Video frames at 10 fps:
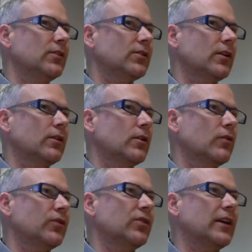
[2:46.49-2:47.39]
So
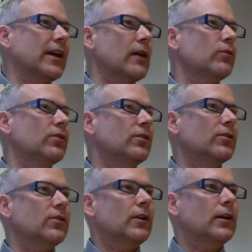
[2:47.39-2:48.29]
obviously
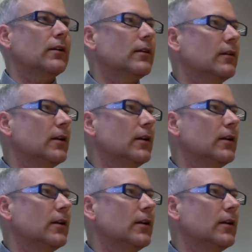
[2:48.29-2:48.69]
accountants and